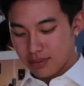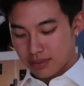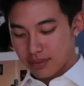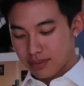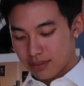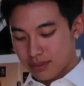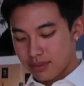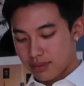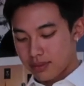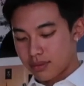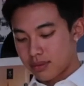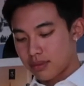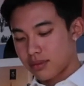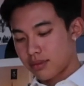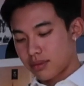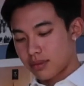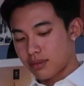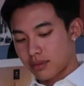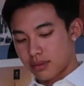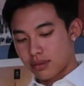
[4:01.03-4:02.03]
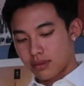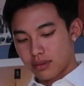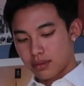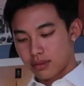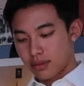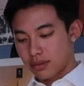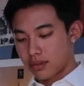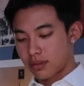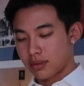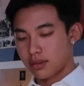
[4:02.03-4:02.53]

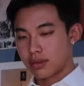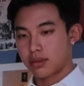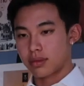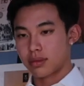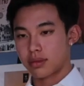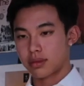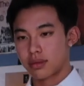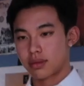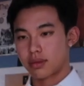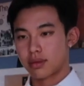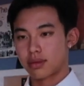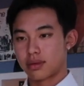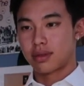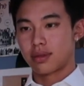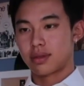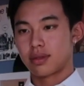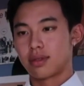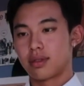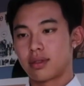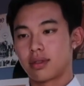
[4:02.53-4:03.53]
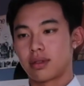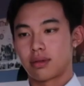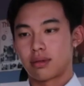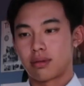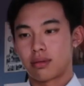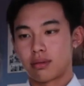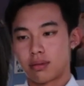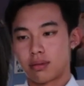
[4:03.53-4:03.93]
The person shown says nothing.